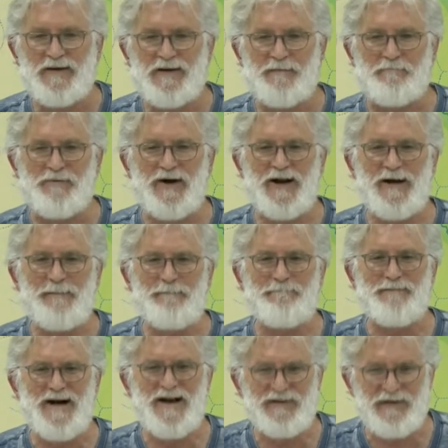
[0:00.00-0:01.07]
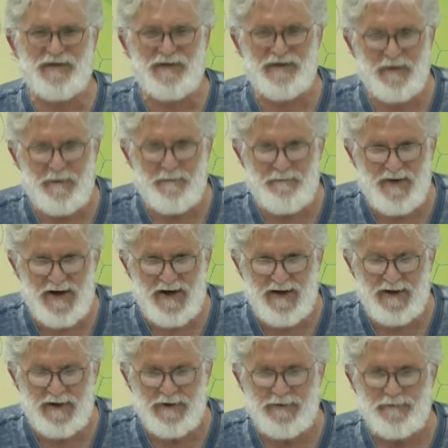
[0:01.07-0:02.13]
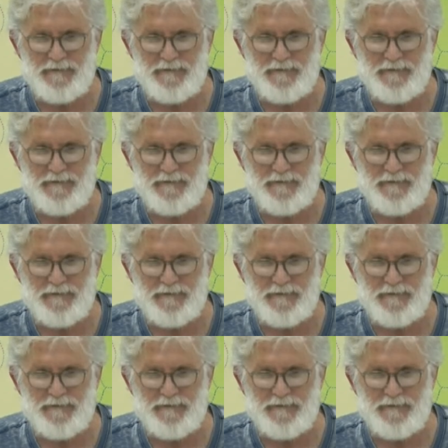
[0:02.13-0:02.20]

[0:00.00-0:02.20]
but it must be.